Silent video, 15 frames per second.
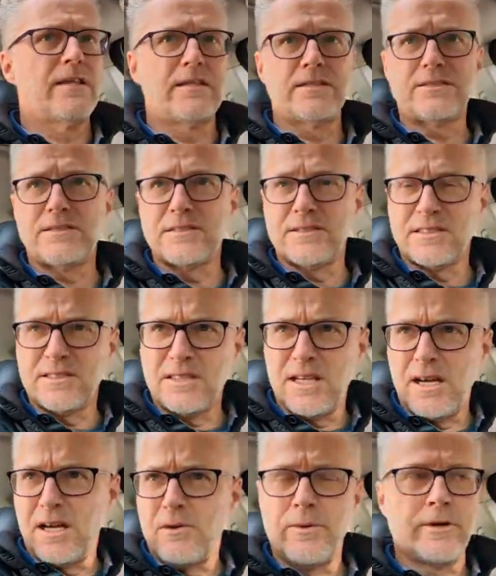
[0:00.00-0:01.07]
This is,
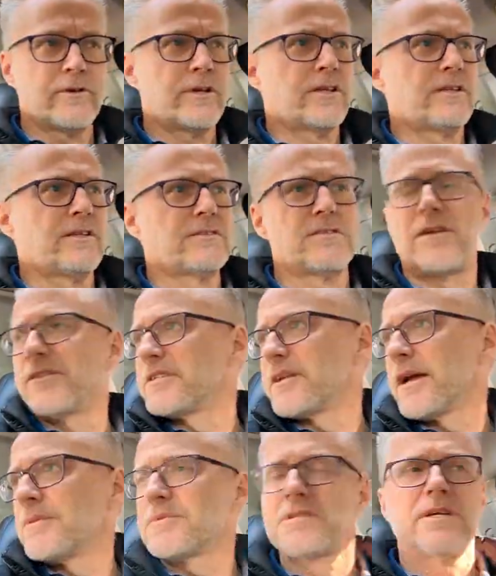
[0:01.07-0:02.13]
we don't get these all the
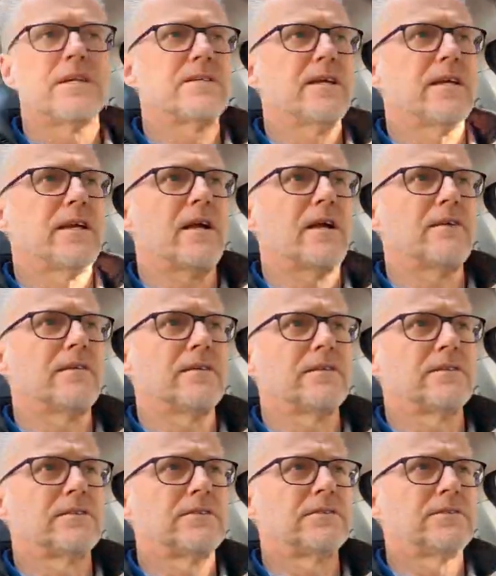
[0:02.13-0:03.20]
time, so you got to take care
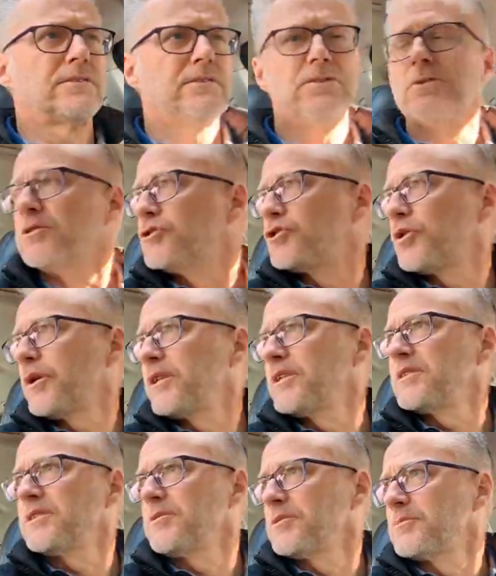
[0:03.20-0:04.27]
to enjoy
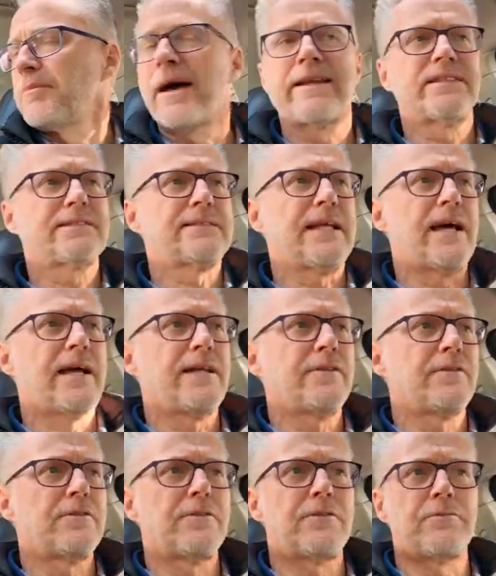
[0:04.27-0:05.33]
these. It was
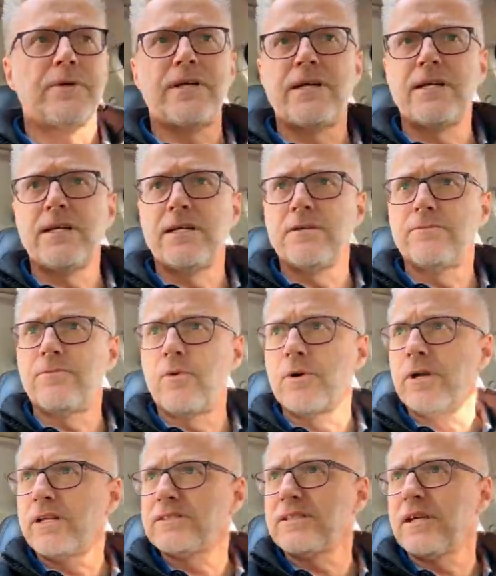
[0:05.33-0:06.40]
-9 3
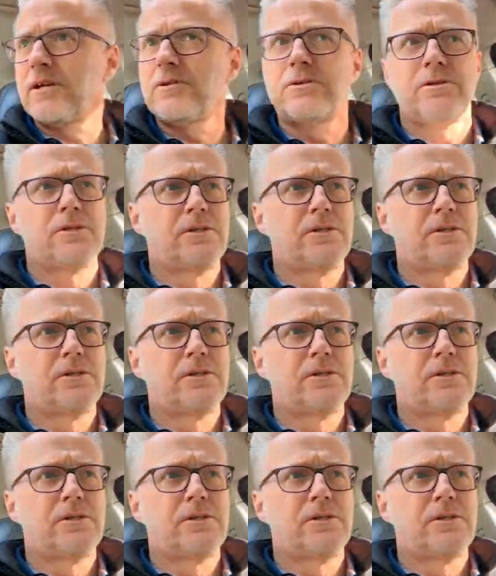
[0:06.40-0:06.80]
days ago.